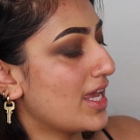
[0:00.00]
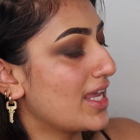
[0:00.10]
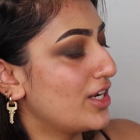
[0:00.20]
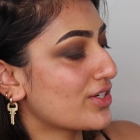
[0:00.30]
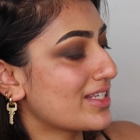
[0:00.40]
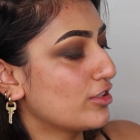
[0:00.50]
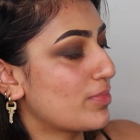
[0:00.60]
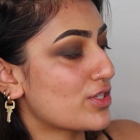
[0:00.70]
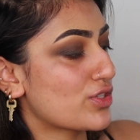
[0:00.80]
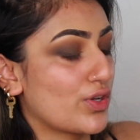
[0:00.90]
it looks a little
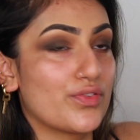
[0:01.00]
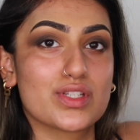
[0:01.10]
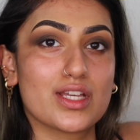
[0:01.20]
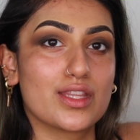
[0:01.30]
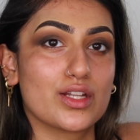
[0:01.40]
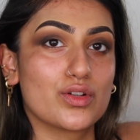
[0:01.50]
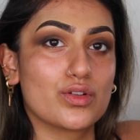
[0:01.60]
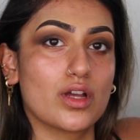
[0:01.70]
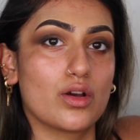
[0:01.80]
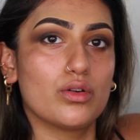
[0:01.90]
bit softer
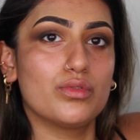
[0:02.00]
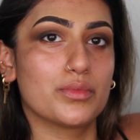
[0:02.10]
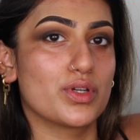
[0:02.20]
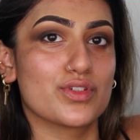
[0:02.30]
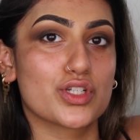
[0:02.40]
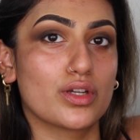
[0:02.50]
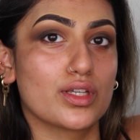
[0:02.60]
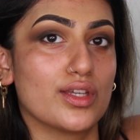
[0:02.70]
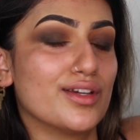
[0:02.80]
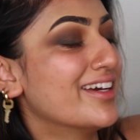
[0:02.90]
than, oh, I'm not even
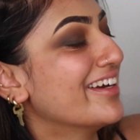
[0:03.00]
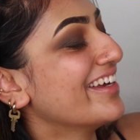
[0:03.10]
showing you,